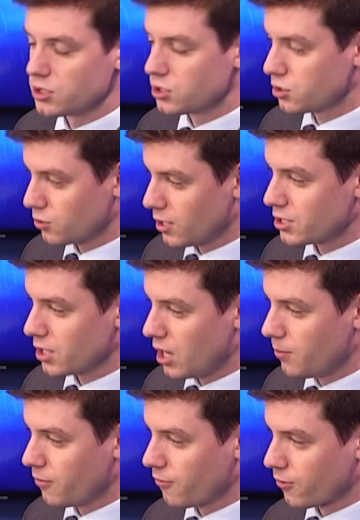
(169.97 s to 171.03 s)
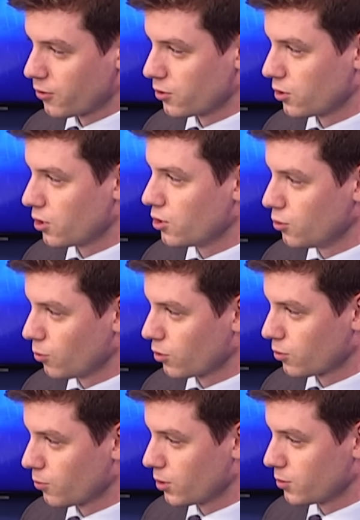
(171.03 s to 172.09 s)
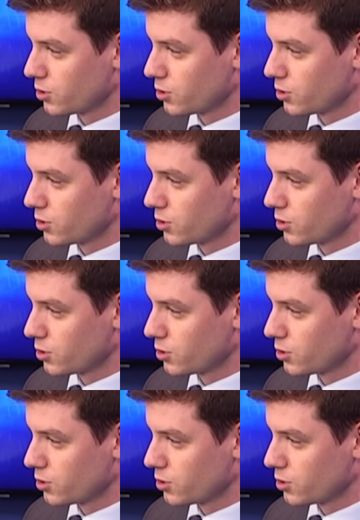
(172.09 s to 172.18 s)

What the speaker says: stretch up further northward,